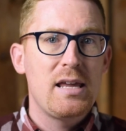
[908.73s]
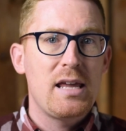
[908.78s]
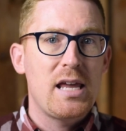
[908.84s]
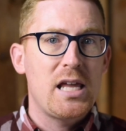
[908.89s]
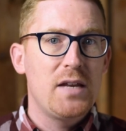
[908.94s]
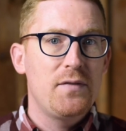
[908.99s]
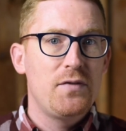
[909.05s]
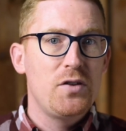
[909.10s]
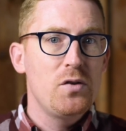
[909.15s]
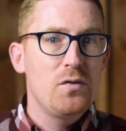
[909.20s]

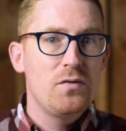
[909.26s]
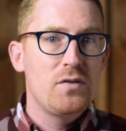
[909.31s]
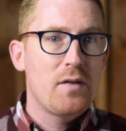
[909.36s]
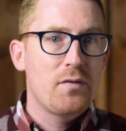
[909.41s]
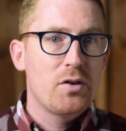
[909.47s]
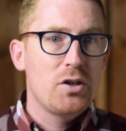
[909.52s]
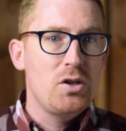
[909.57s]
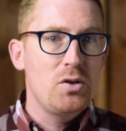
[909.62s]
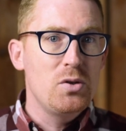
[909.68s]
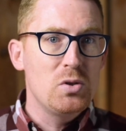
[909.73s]
And if you've
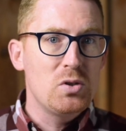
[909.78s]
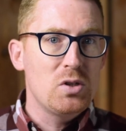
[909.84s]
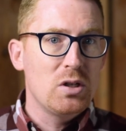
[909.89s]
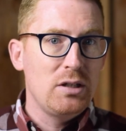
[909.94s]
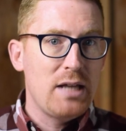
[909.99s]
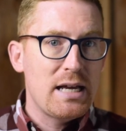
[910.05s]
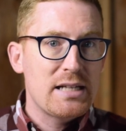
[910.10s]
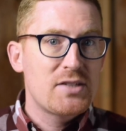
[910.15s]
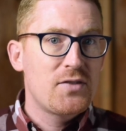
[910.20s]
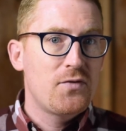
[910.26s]
never used a
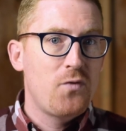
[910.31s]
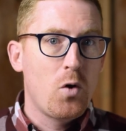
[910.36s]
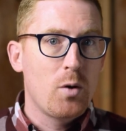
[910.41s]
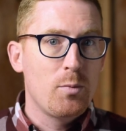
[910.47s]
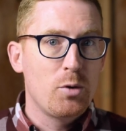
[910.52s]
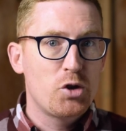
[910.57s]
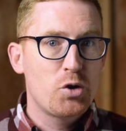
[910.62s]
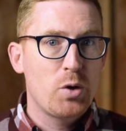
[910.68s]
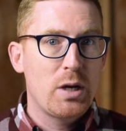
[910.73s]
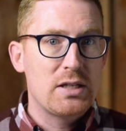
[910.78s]
less
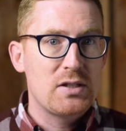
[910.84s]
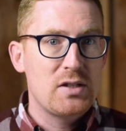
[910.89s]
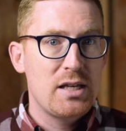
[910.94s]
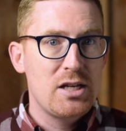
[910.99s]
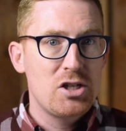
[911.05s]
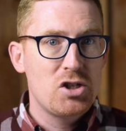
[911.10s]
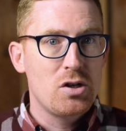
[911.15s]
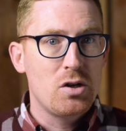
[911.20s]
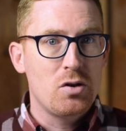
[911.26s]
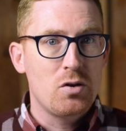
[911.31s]
formal
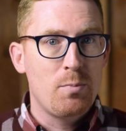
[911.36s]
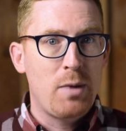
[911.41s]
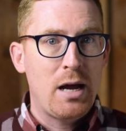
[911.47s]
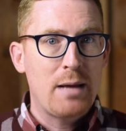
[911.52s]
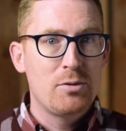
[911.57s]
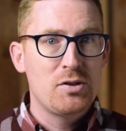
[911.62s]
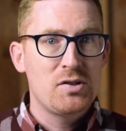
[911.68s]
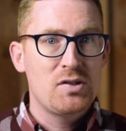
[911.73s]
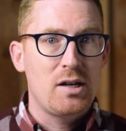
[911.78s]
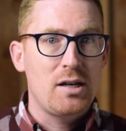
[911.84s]
translation in your
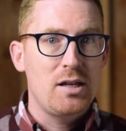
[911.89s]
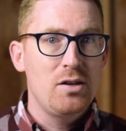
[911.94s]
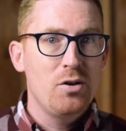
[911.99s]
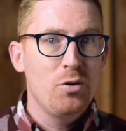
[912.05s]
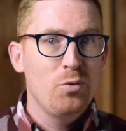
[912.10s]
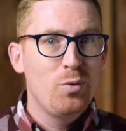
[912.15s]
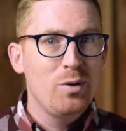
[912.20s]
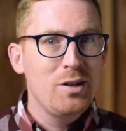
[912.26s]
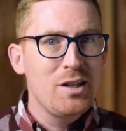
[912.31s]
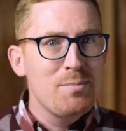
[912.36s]
Bible study, you're
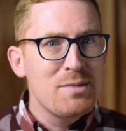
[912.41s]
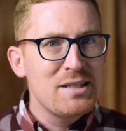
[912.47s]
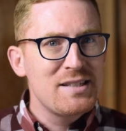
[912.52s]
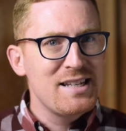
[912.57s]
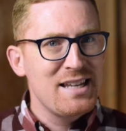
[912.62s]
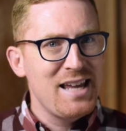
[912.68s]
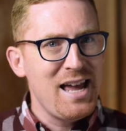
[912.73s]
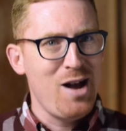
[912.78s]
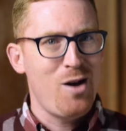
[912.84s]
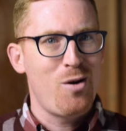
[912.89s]
really
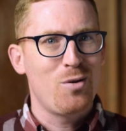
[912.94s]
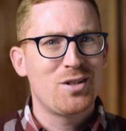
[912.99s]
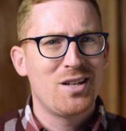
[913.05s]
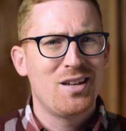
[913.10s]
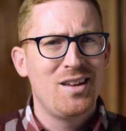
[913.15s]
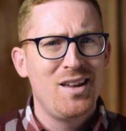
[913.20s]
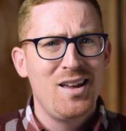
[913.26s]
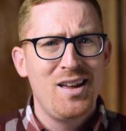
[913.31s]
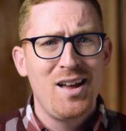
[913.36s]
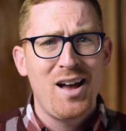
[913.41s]
missing out.
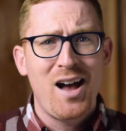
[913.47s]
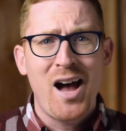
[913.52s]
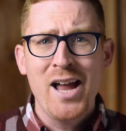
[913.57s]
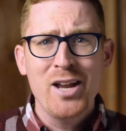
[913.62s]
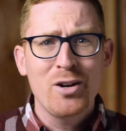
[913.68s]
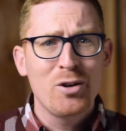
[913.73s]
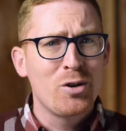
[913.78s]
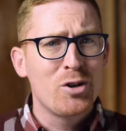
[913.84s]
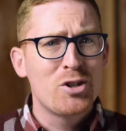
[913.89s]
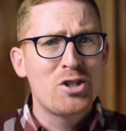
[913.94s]

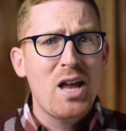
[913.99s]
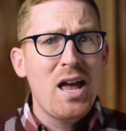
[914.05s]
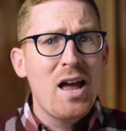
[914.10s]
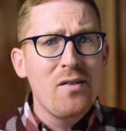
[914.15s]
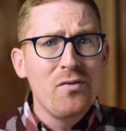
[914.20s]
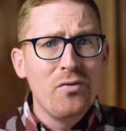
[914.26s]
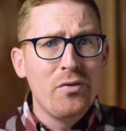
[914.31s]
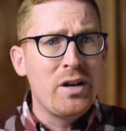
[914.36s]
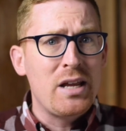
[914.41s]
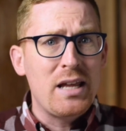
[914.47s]
I urge
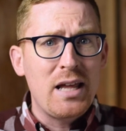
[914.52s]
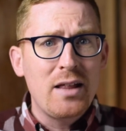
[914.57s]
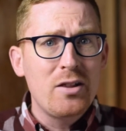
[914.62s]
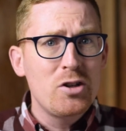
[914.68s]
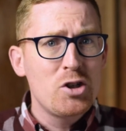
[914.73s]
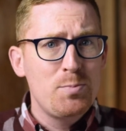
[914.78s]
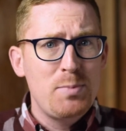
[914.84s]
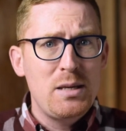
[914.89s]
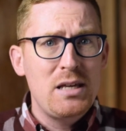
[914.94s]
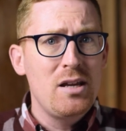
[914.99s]
every
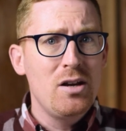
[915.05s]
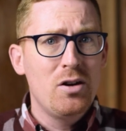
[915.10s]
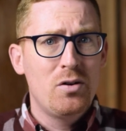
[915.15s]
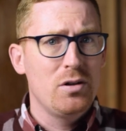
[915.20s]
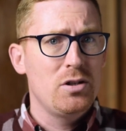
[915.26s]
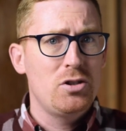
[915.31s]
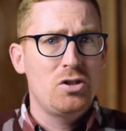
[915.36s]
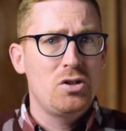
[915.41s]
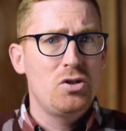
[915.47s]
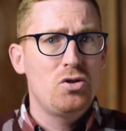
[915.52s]
English speaking
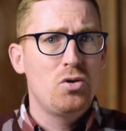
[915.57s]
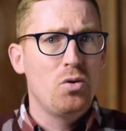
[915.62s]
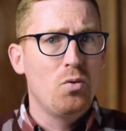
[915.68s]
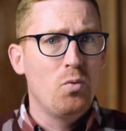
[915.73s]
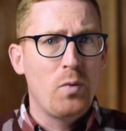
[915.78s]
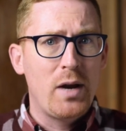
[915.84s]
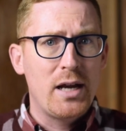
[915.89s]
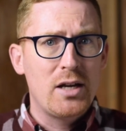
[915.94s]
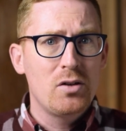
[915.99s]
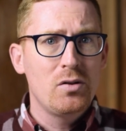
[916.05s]
Christian to
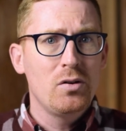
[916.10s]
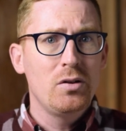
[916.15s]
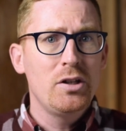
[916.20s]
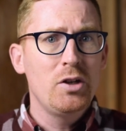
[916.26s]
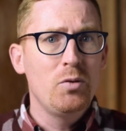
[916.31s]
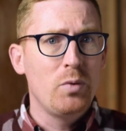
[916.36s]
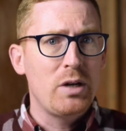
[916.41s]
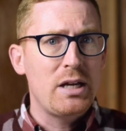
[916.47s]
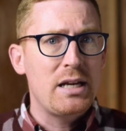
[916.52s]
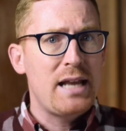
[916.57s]

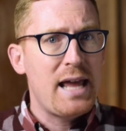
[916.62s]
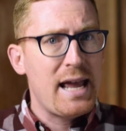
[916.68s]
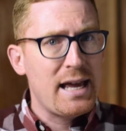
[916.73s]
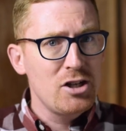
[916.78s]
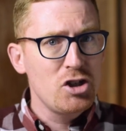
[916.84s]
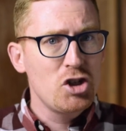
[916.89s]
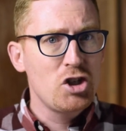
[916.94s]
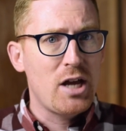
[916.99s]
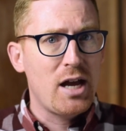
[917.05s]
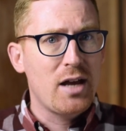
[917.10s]
regularly read
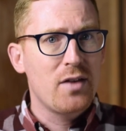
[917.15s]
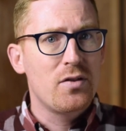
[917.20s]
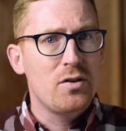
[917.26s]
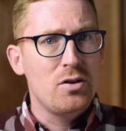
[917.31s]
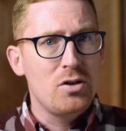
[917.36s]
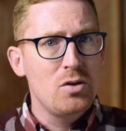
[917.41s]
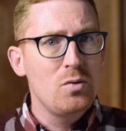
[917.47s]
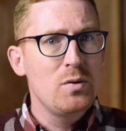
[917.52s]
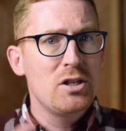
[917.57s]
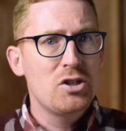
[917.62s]
and check the
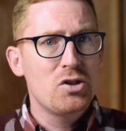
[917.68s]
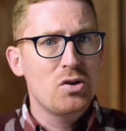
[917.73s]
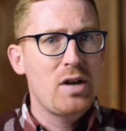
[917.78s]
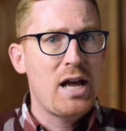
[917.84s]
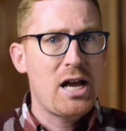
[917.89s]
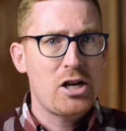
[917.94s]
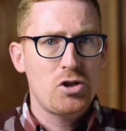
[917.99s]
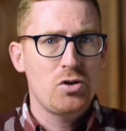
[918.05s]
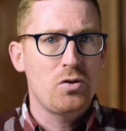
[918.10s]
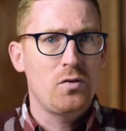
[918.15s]
New
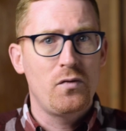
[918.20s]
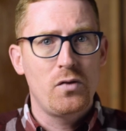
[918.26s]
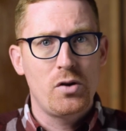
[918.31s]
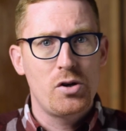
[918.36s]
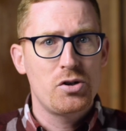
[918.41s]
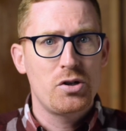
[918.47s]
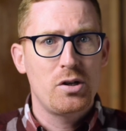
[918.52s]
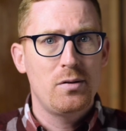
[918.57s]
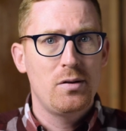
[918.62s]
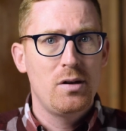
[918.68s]
International
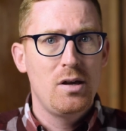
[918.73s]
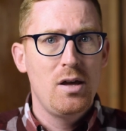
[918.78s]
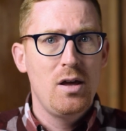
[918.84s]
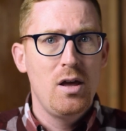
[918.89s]
Version.